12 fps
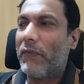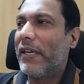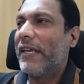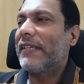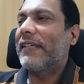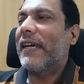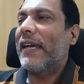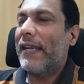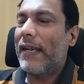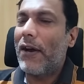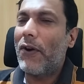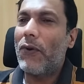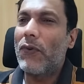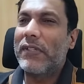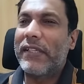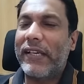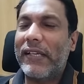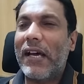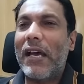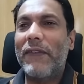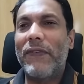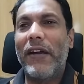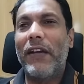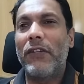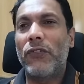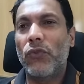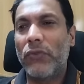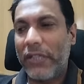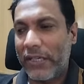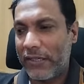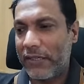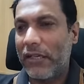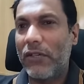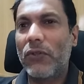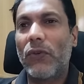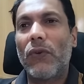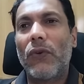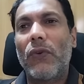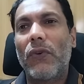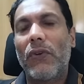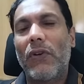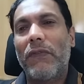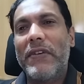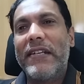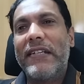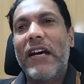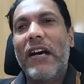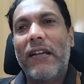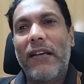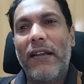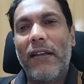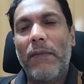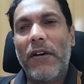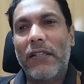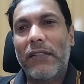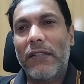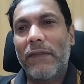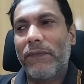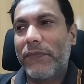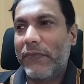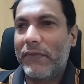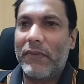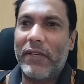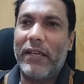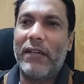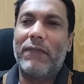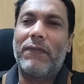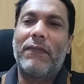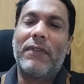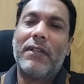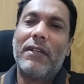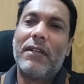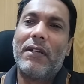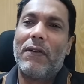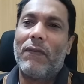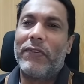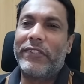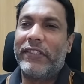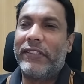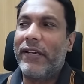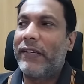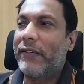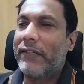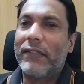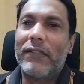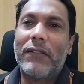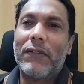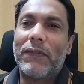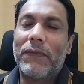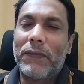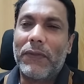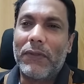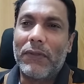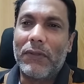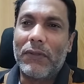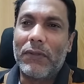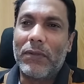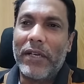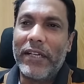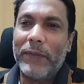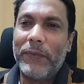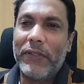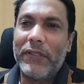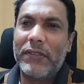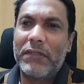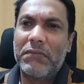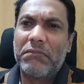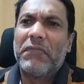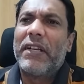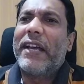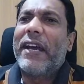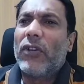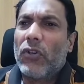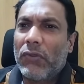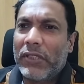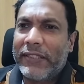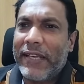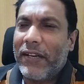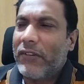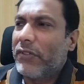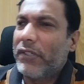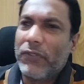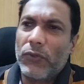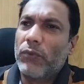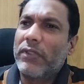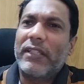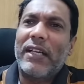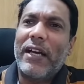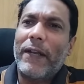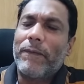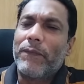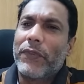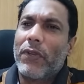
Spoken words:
Will it allow Tigray fighters to take control of entire Raya Alamata and facilitate return of IDPs, hand over the territory to Tigray?